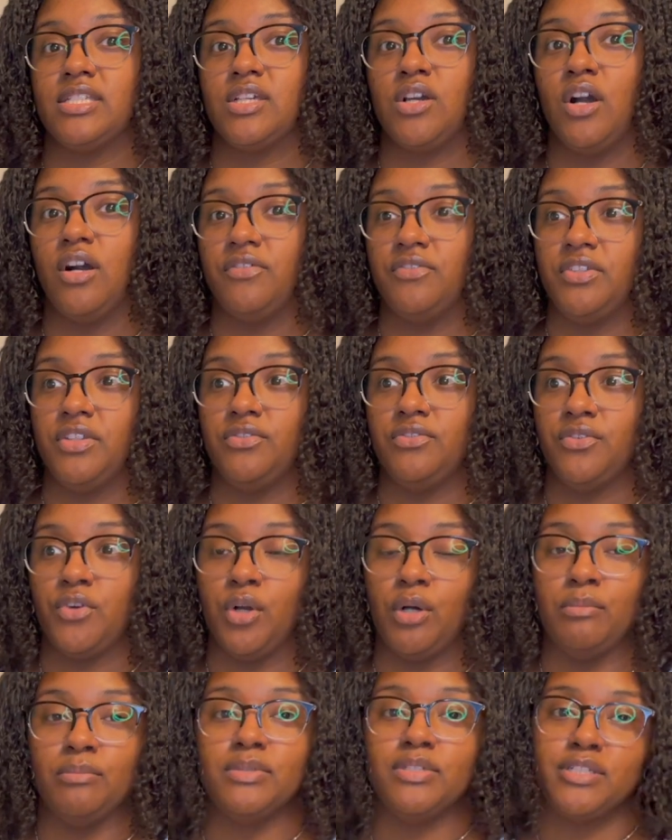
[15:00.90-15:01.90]
coffee
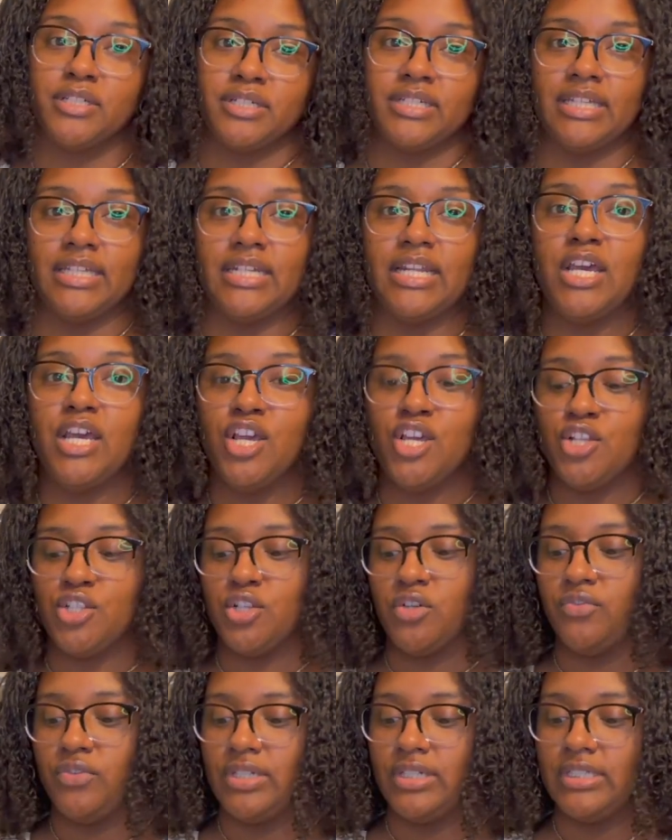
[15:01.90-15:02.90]
from Dunkin'. So
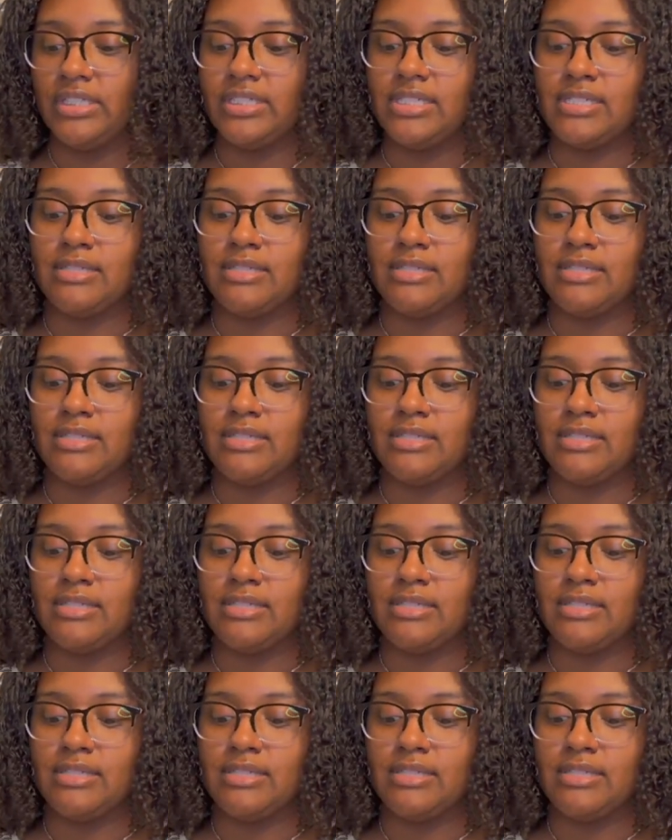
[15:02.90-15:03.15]
vanilla